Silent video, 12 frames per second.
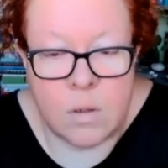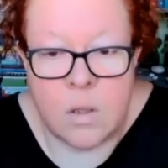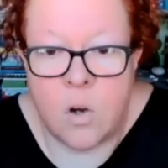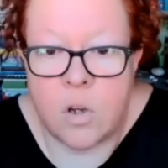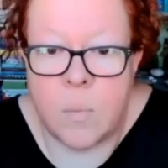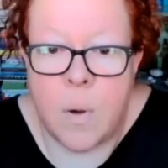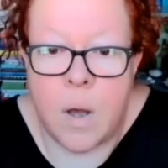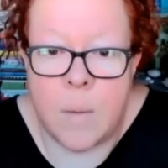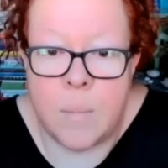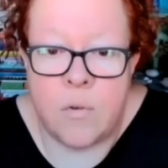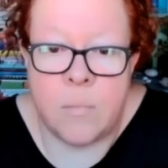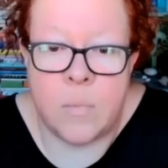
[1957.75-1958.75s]
The Occupy
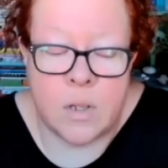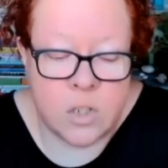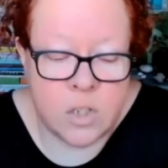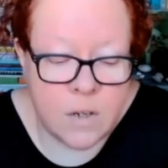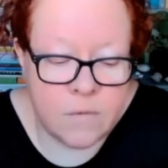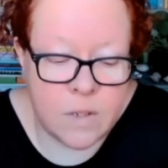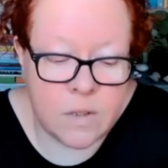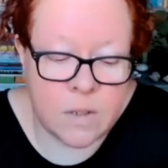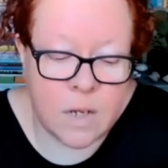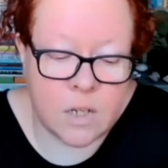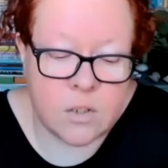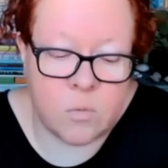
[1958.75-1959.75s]
movement had shifted
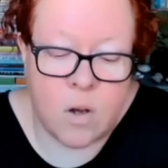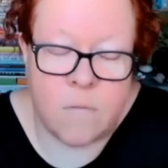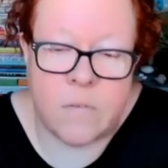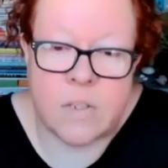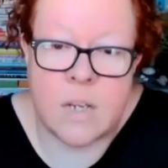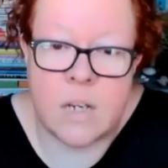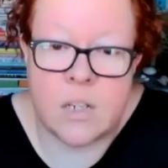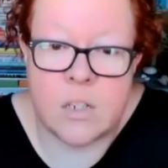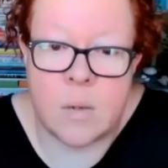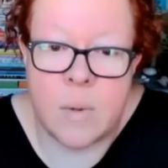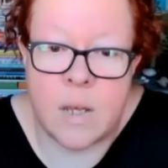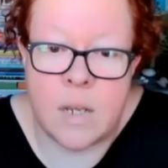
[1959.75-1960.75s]
the national
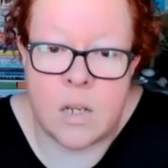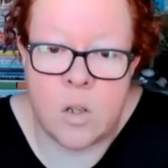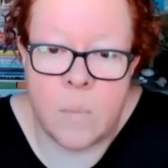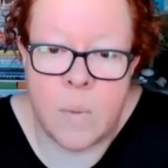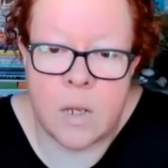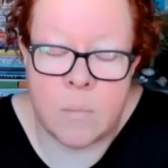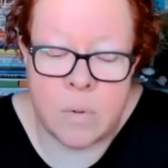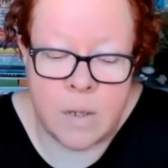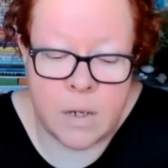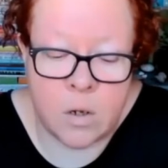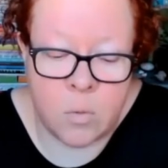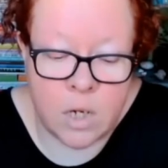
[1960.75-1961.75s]
conversation about economic and
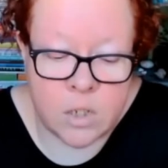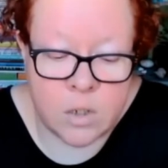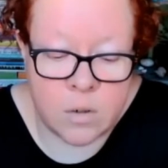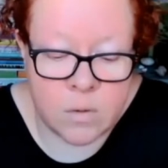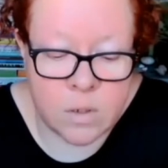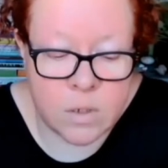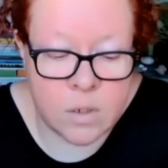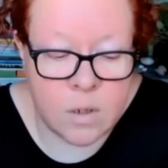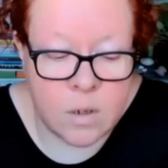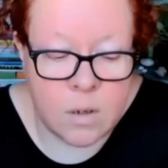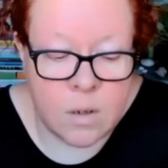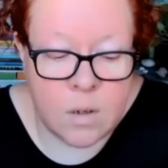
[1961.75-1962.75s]
political issues.
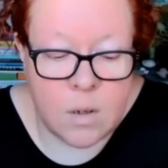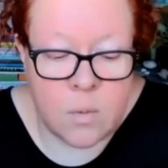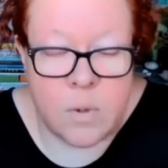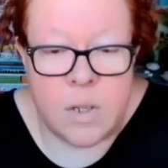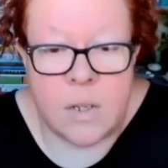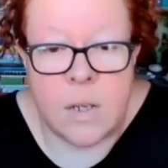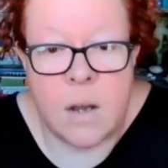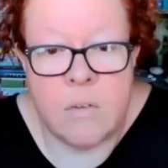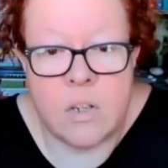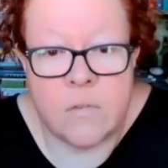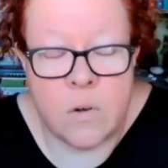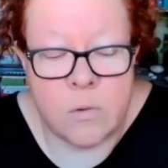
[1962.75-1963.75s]
We'd
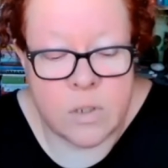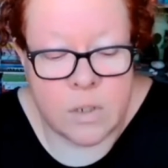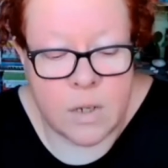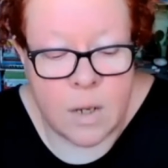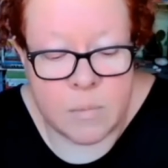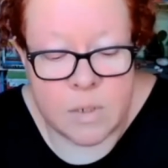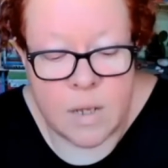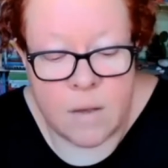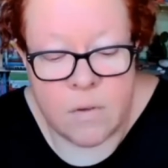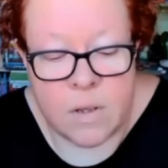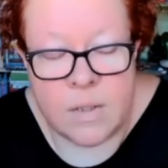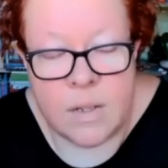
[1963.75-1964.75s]
encouraged folks to come
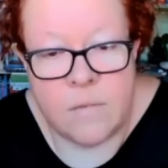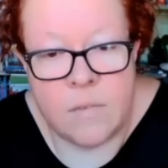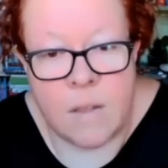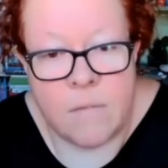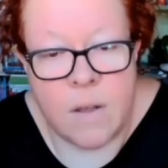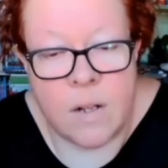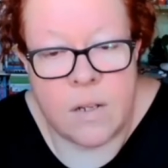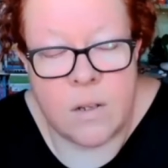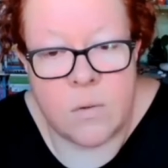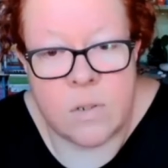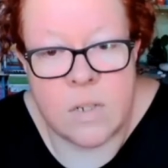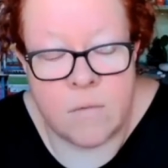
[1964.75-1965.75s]
together and live their
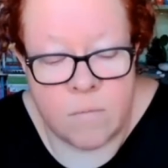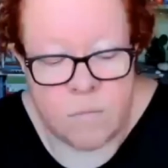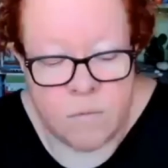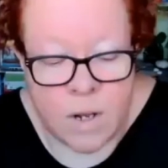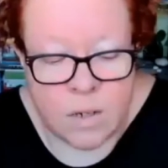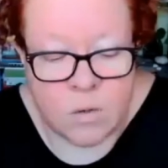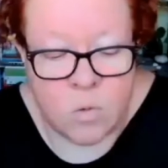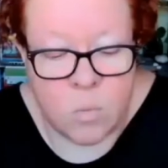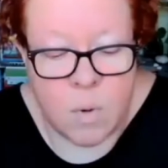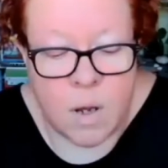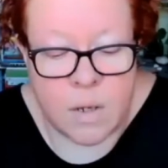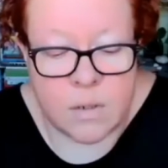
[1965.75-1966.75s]
values in radical
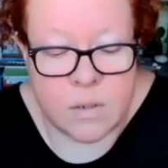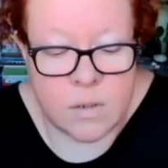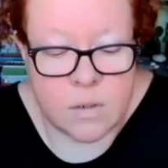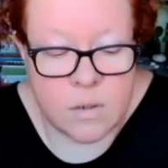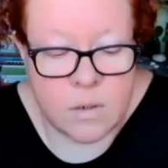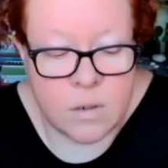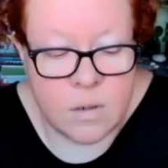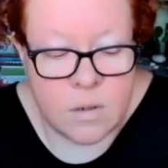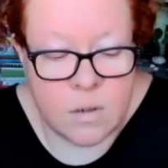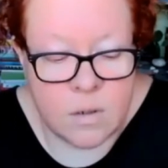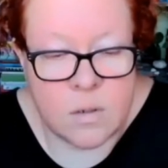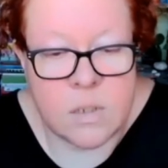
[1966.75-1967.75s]
ways.
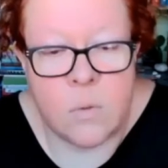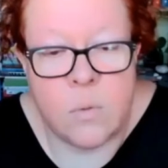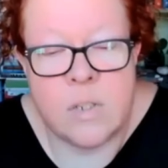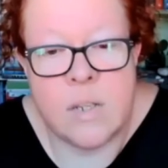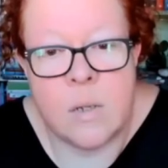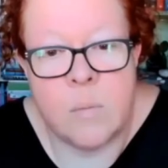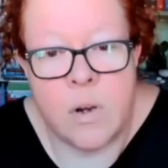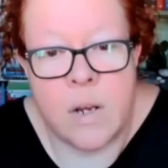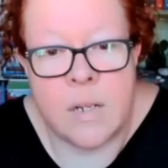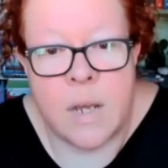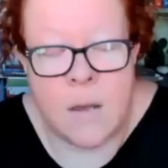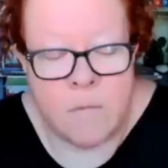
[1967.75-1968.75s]
So we
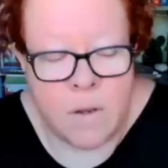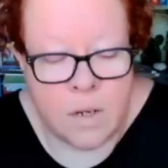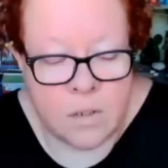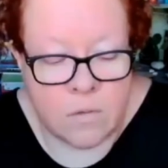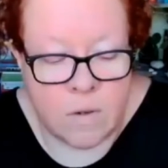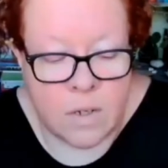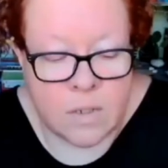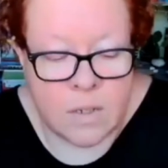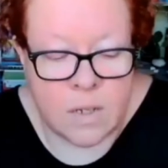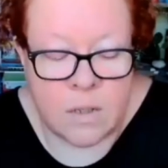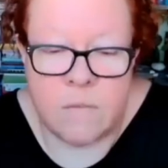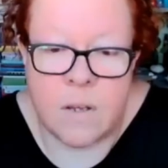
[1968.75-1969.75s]
celebrated our victories
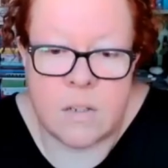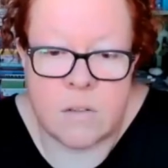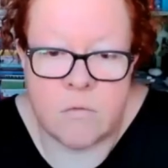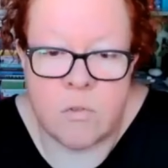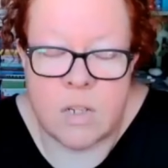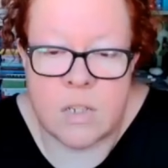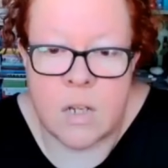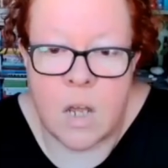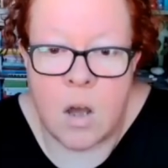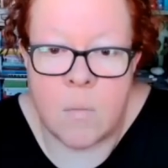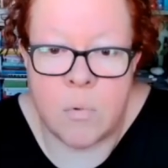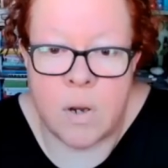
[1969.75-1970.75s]
in the face of recent
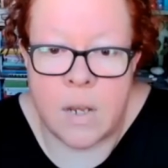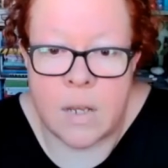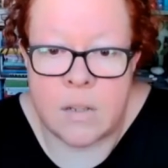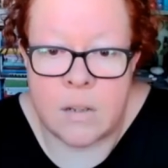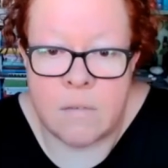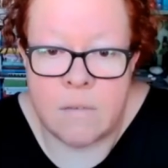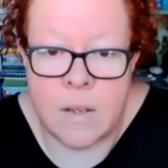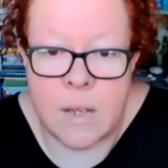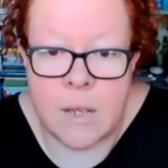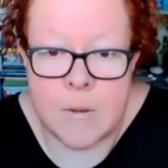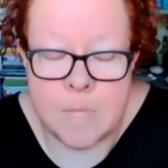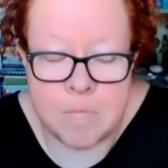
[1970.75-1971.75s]
heartbreak and defeat.